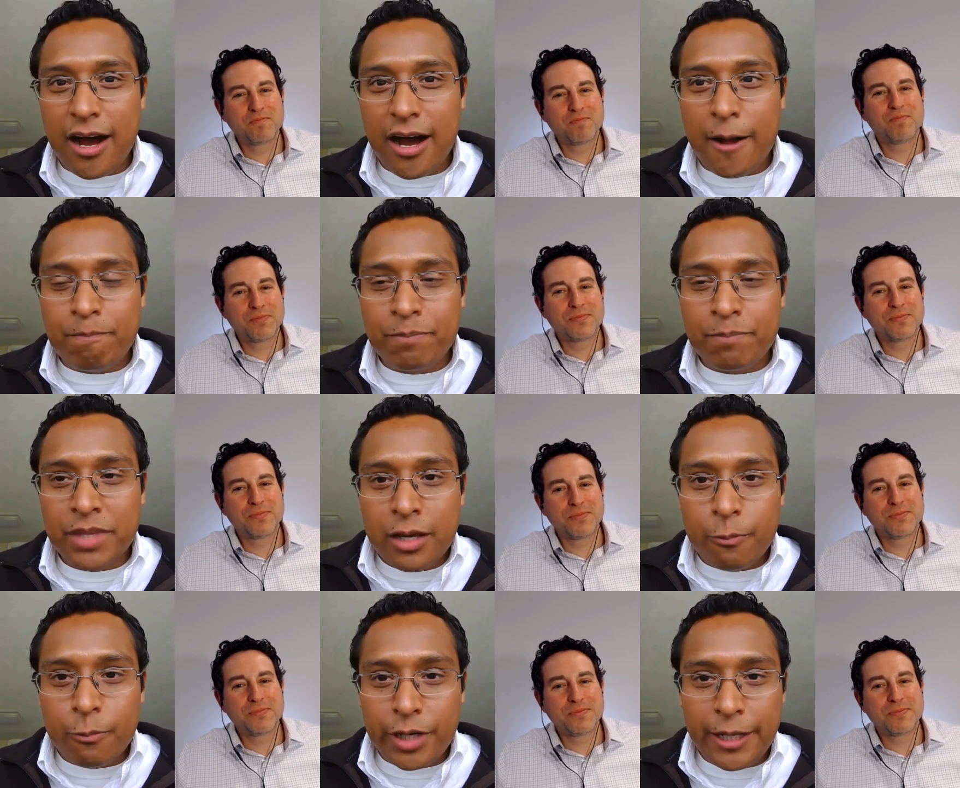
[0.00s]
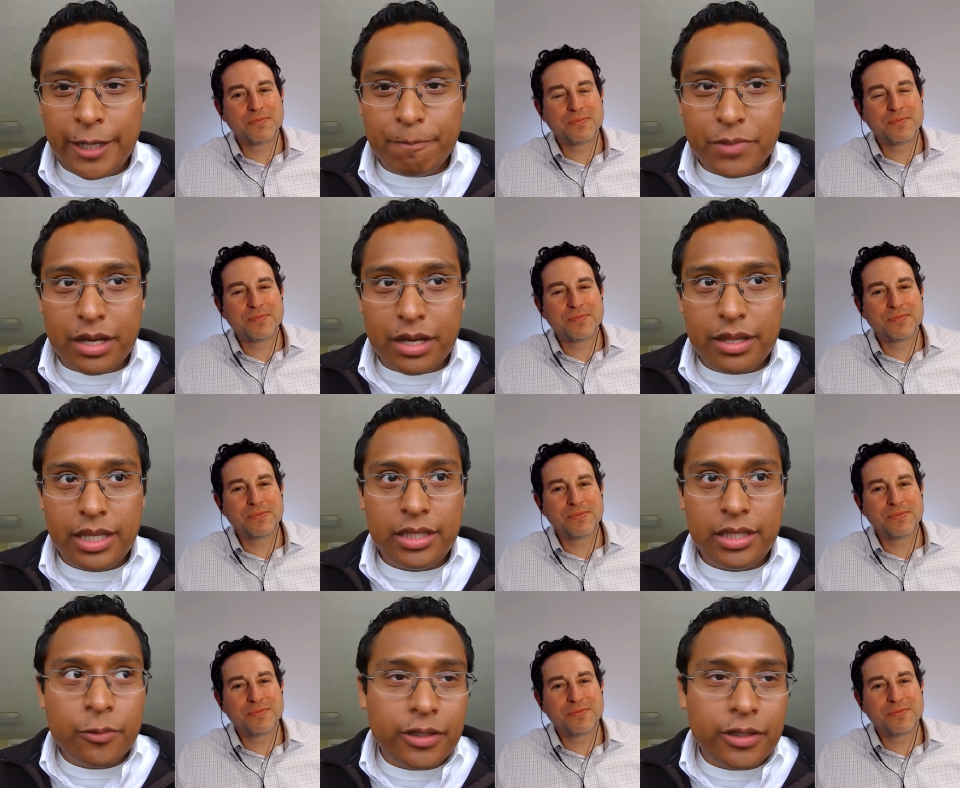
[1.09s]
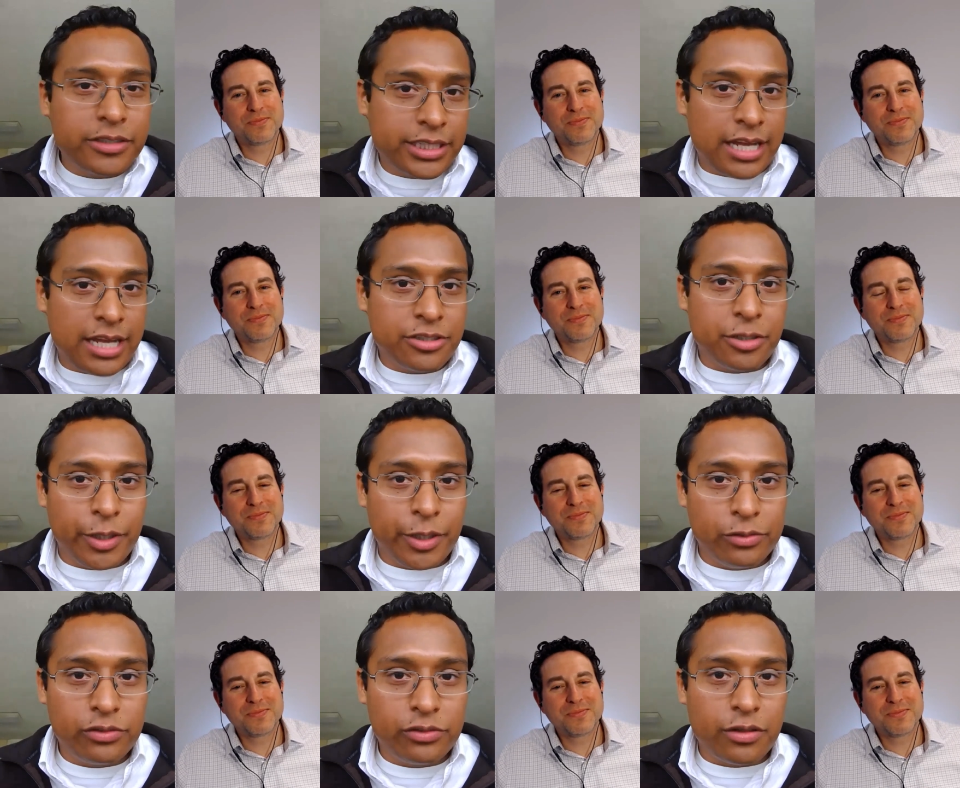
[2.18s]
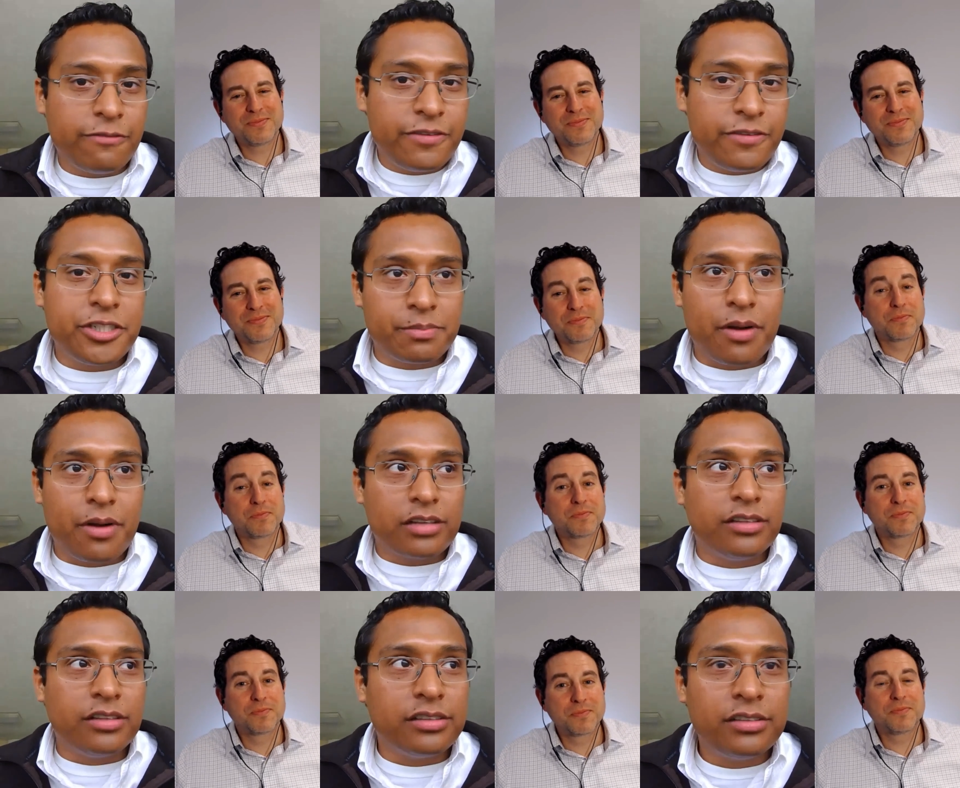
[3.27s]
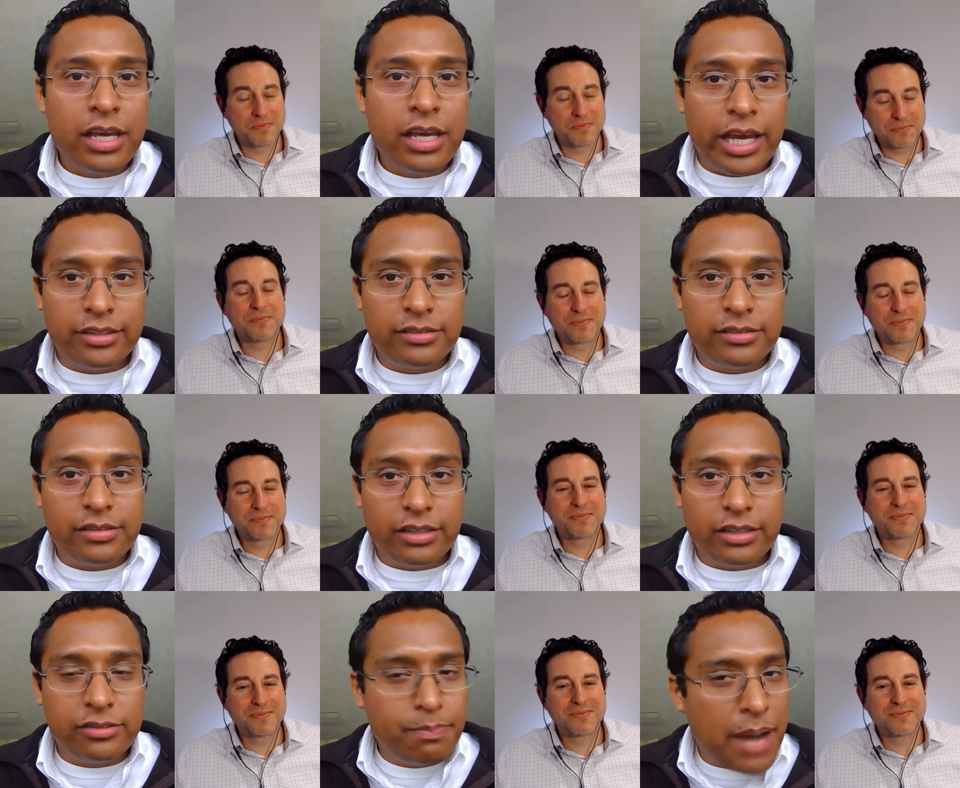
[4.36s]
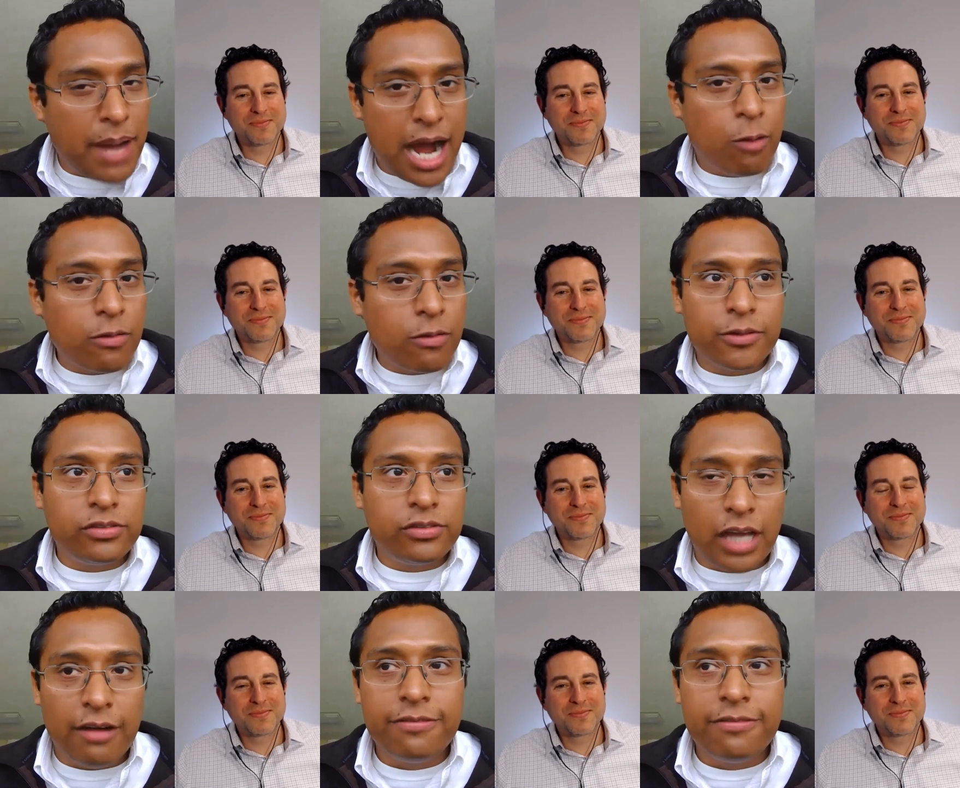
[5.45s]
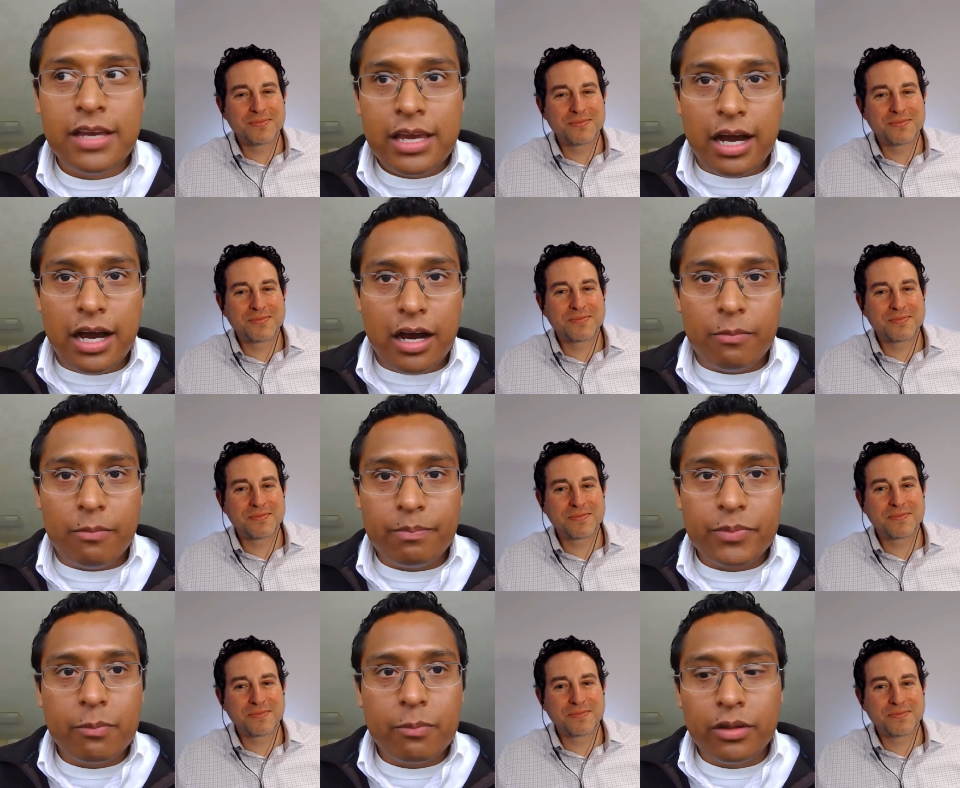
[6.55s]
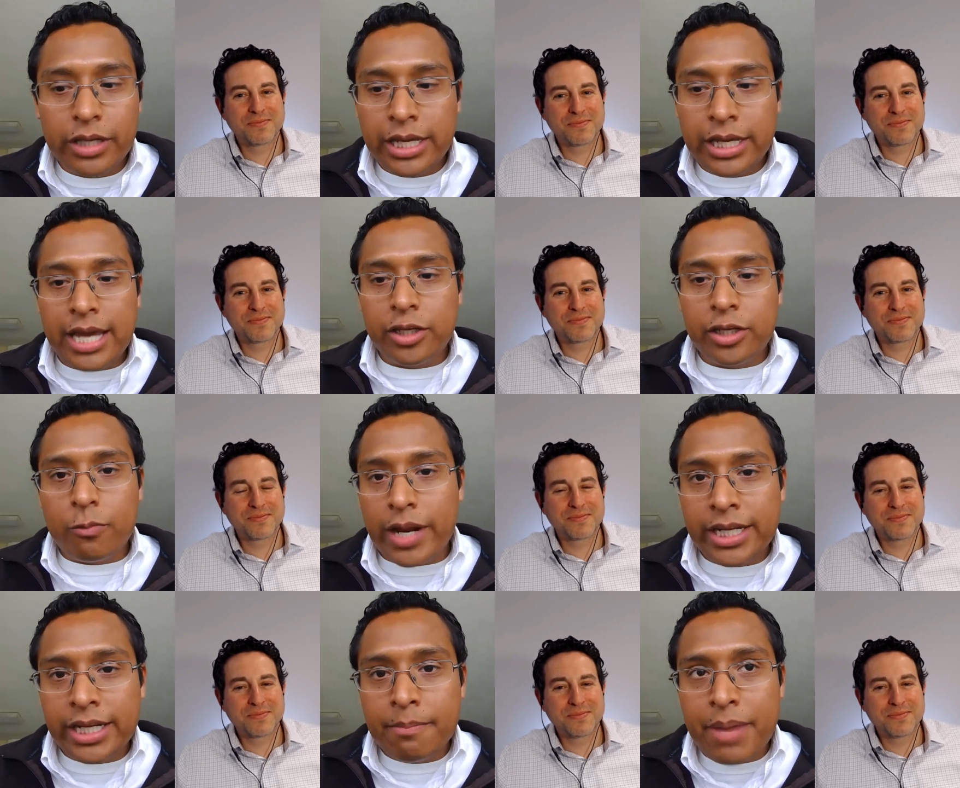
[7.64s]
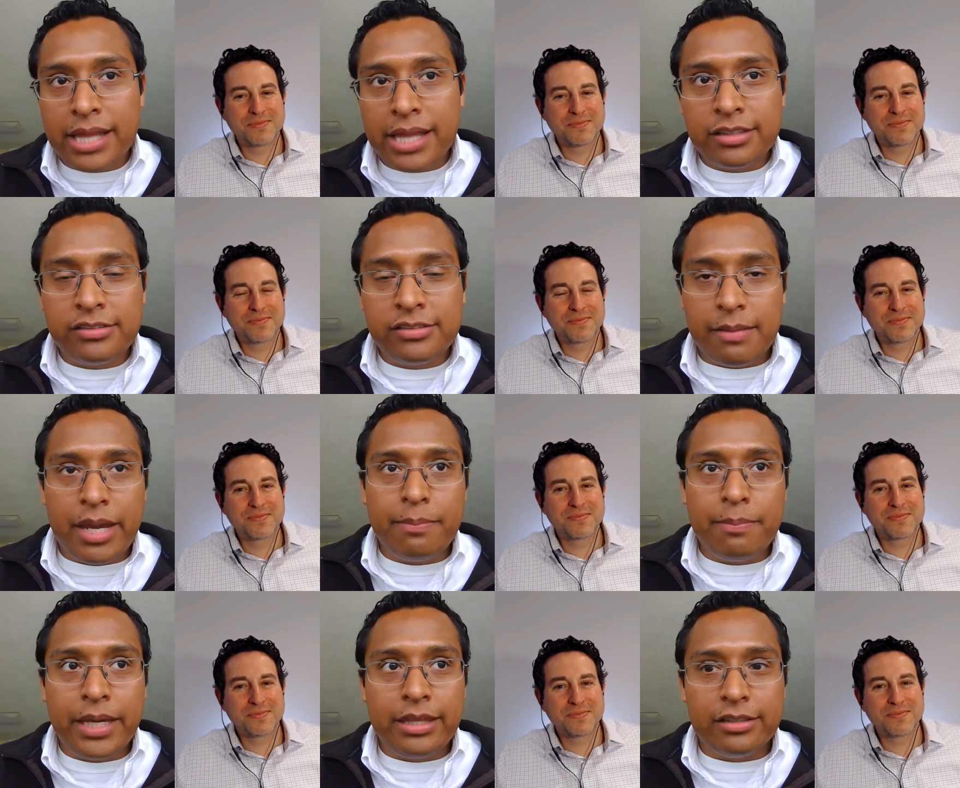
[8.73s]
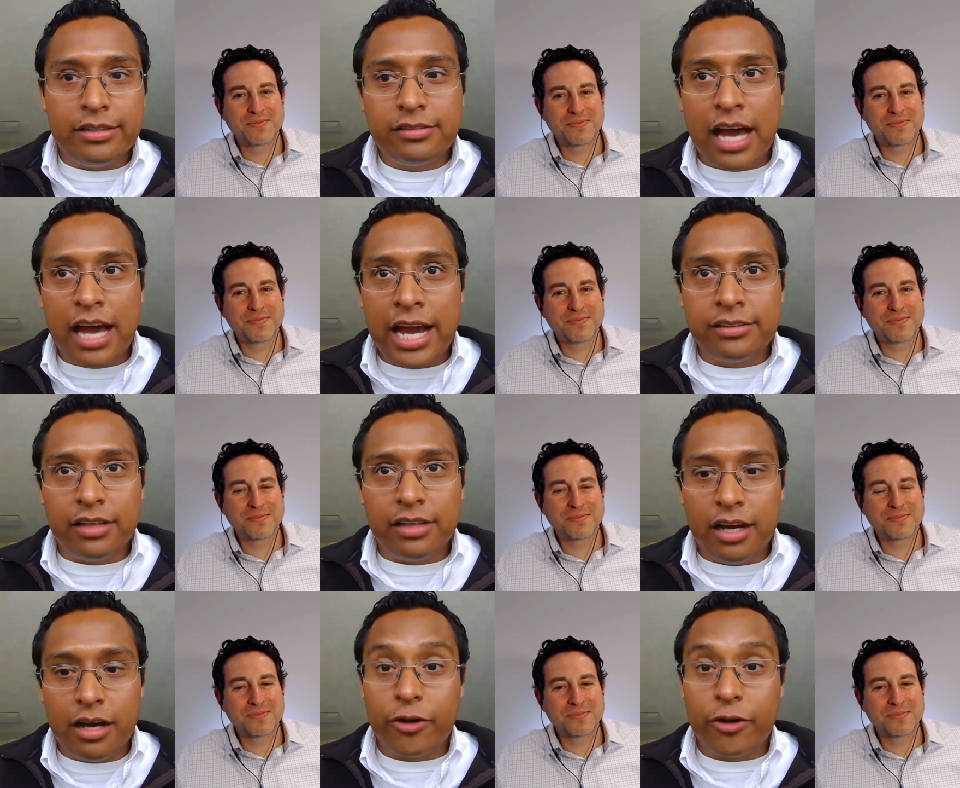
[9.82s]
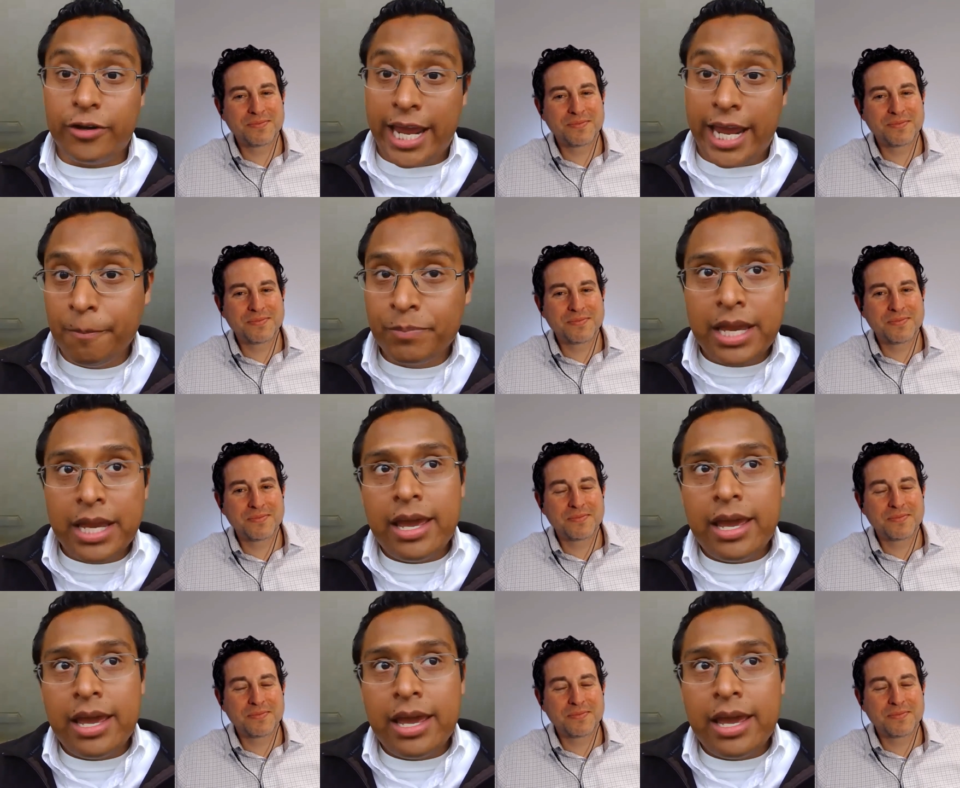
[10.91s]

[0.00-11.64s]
Speaker 1: Um, we the nuclear technology that we use, so the fission process, mm-hmm. it's it's powerful stuff. Um, we're looking at uranium pellets that may be the size of your nail,